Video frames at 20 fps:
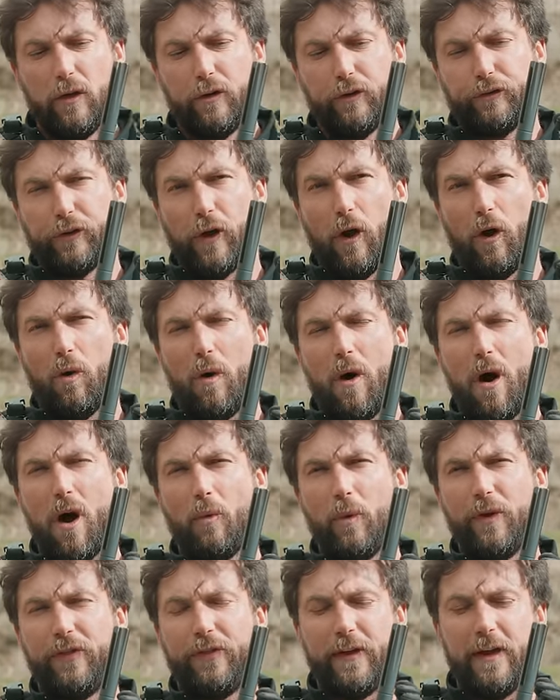So
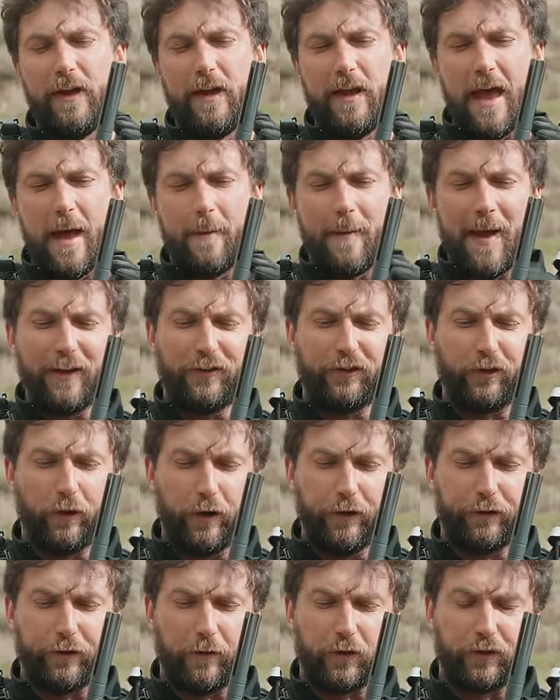with the M A
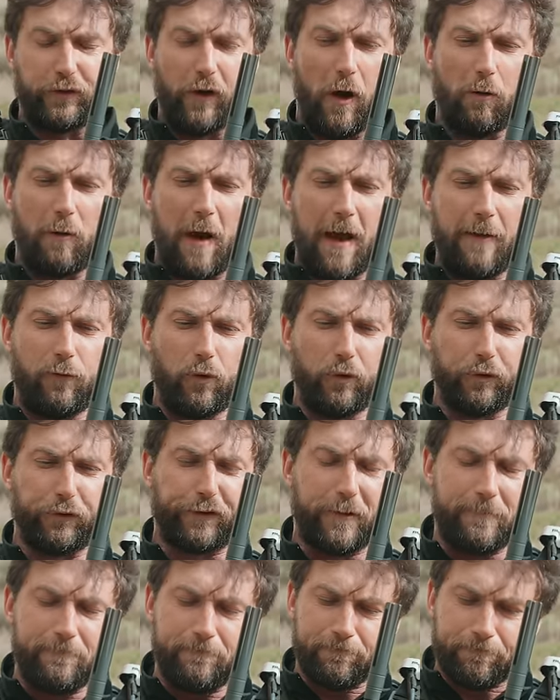series of assault
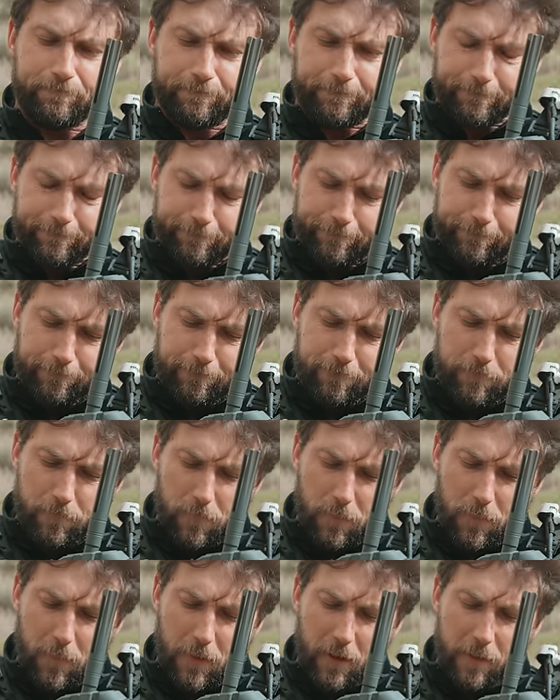rifles,
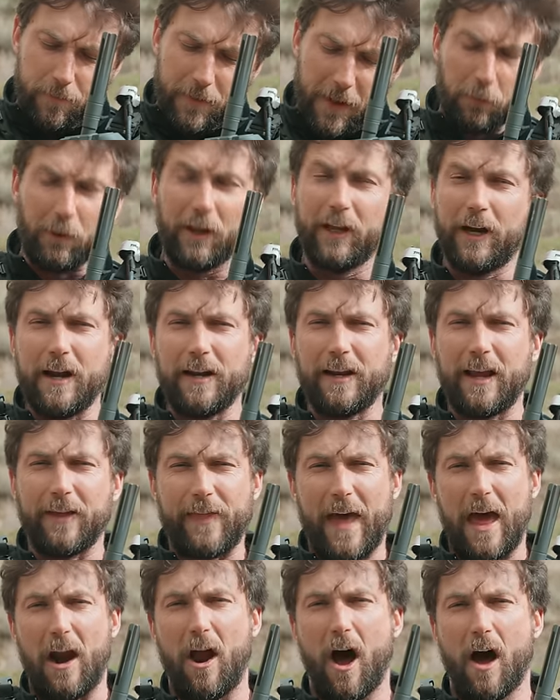they really didn't get
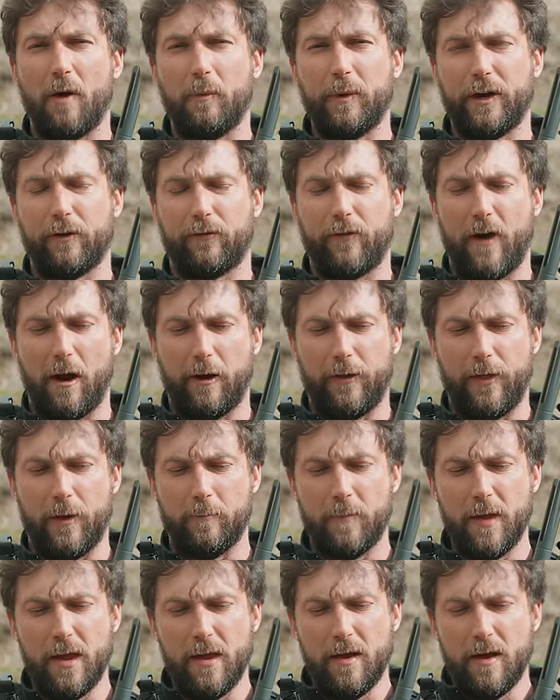that hot when you're firing
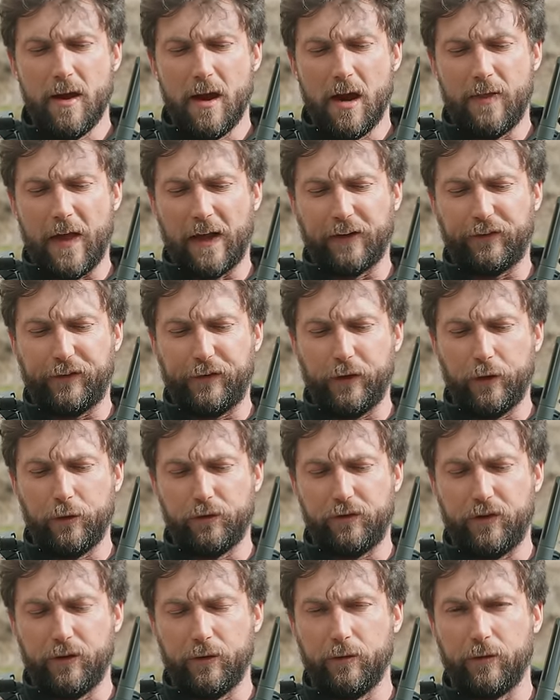them. And that's due
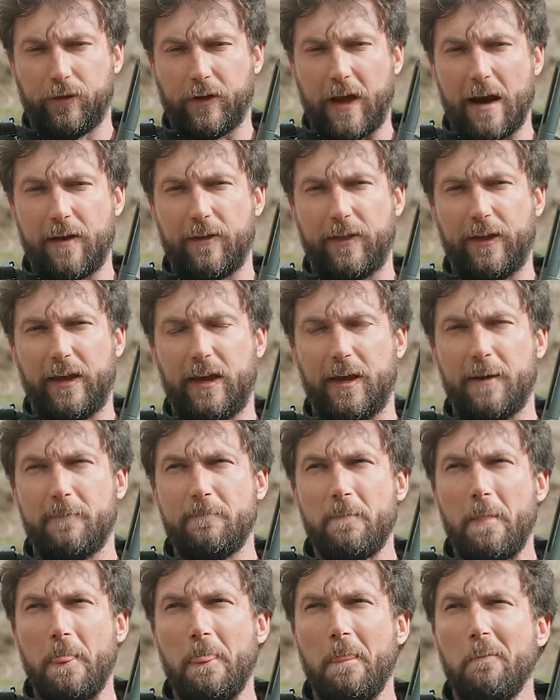to the kind of the
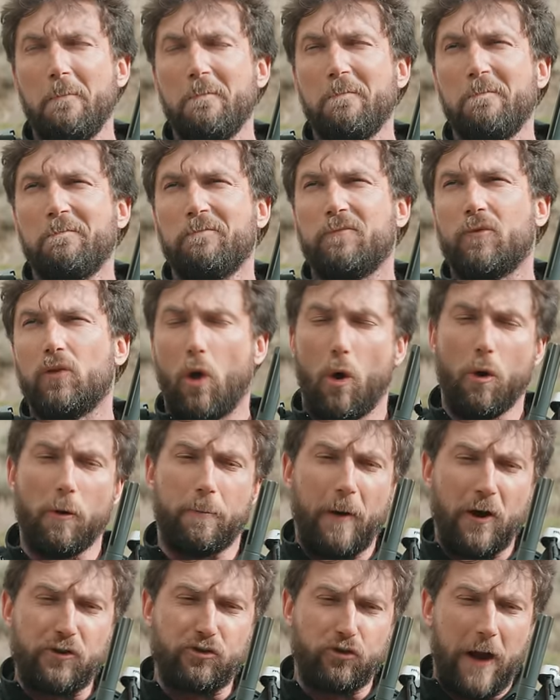lower
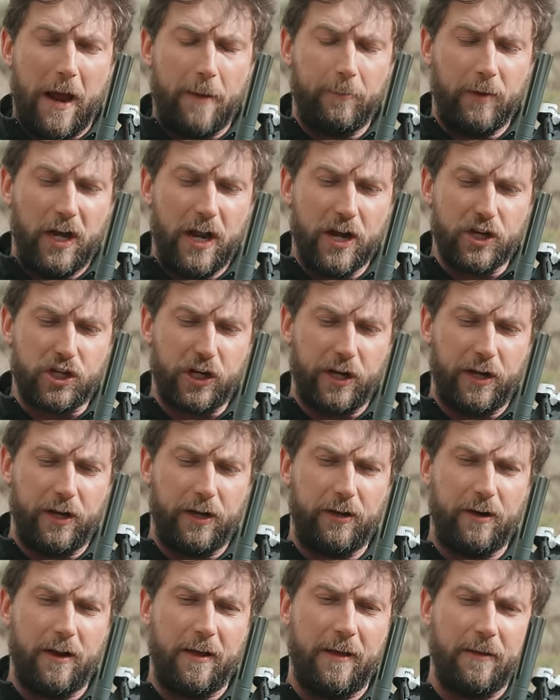pressure
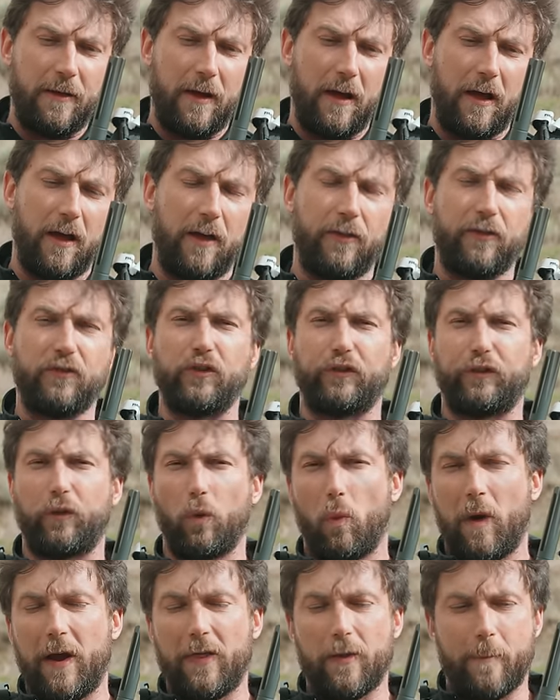ammunition, uh, just the
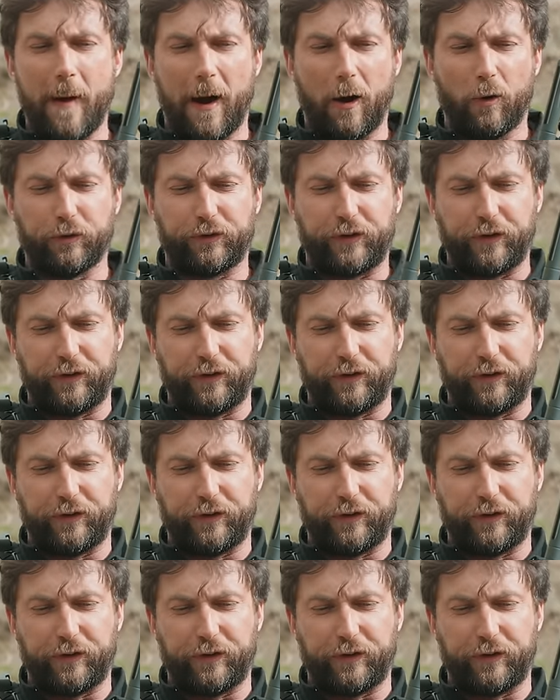way the barrel was